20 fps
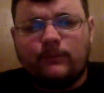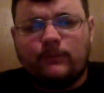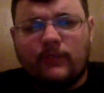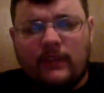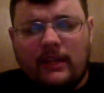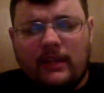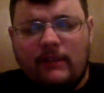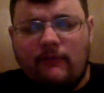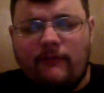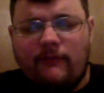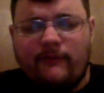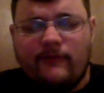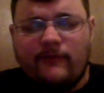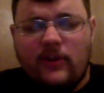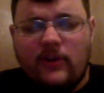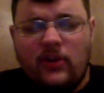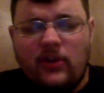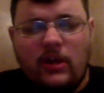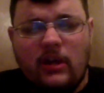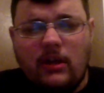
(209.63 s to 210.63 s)
if
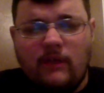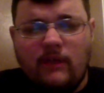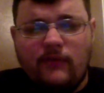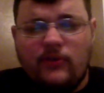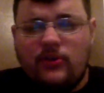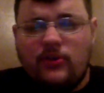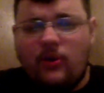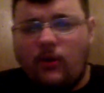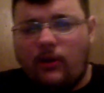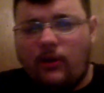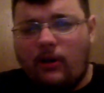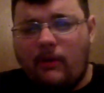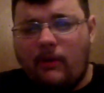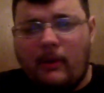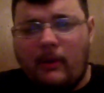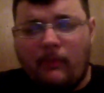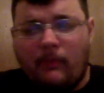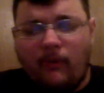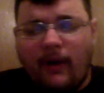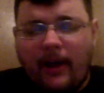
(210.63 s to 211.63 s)
you don't know
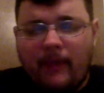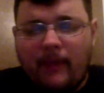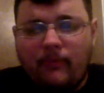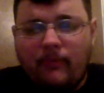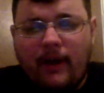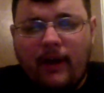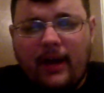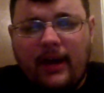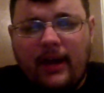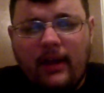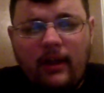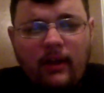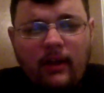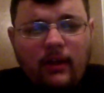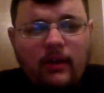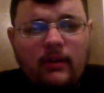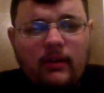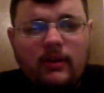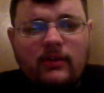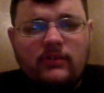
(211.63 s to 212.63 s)
about Prey
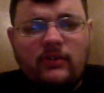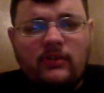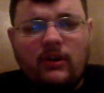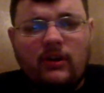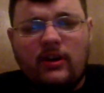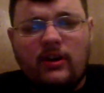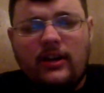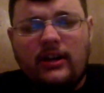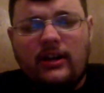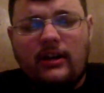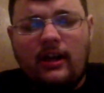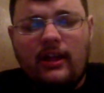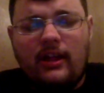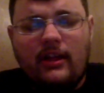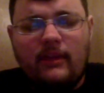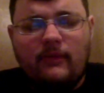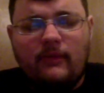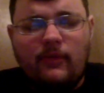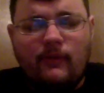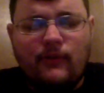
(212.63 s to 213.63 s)
started. I
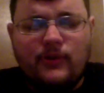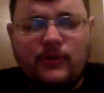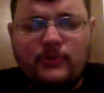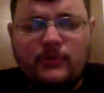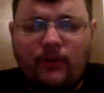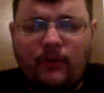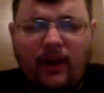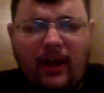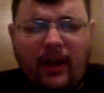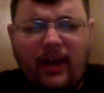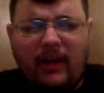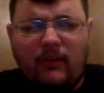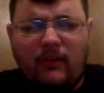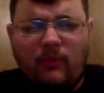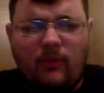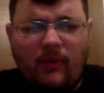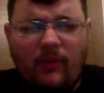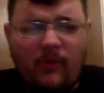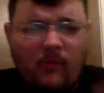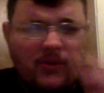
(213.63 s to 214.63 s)
think the first Prey
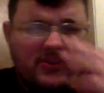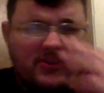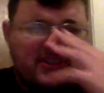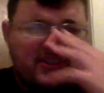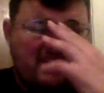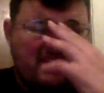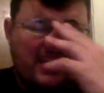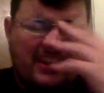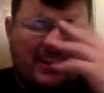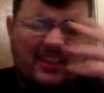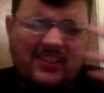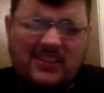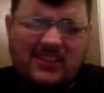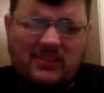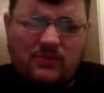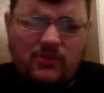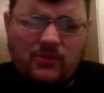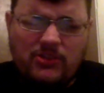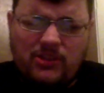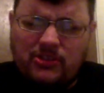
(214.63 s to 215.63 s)
was in I
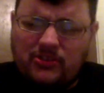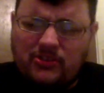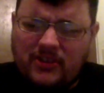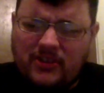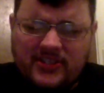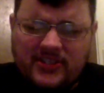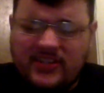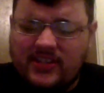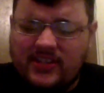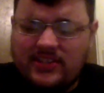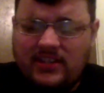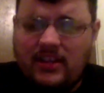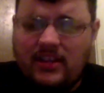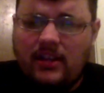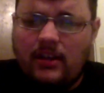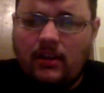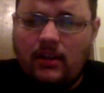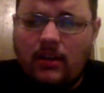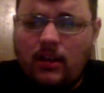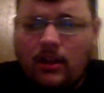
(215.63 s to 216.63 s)
think with the
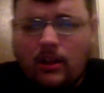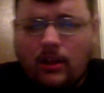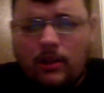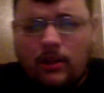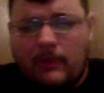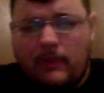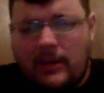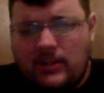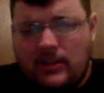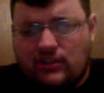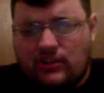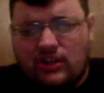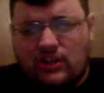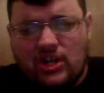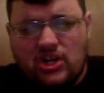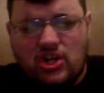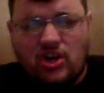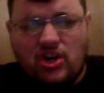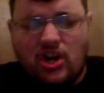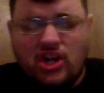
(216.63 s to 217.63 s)
360. The
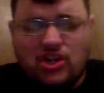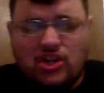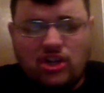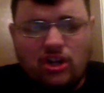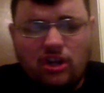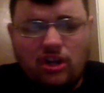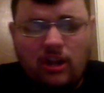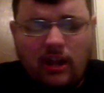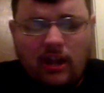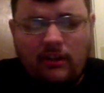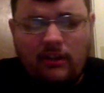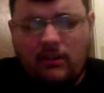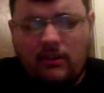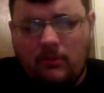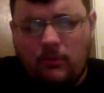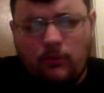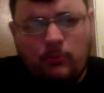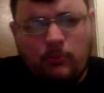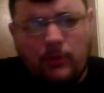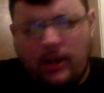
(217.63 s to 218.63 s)
PS3 generation, and I think it
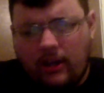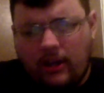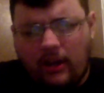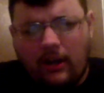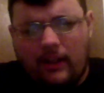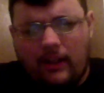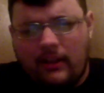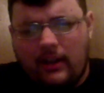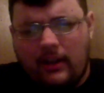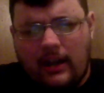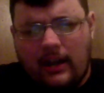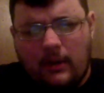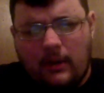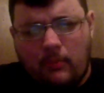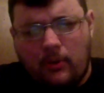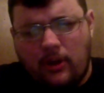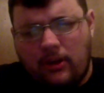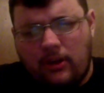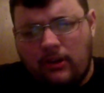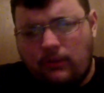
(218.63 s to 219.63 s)
was pretty good. I think it had a
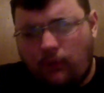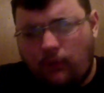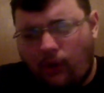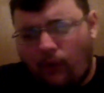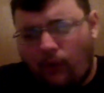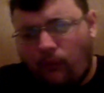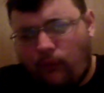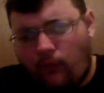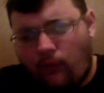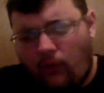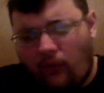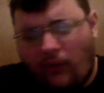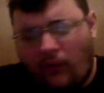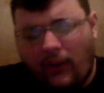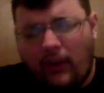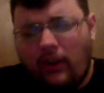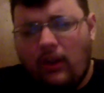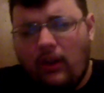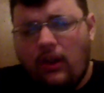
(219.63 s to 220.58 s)
pretty good cult following.